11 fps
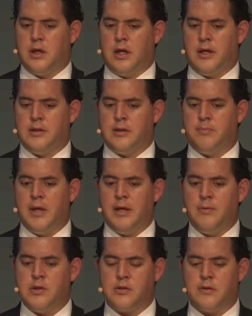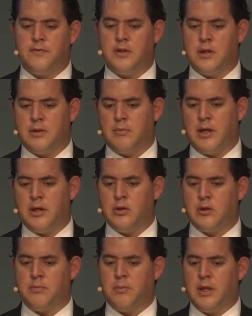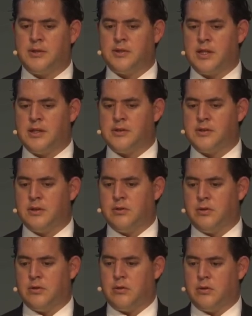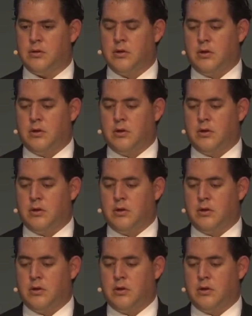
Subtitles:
and maybe something that might not make sense in your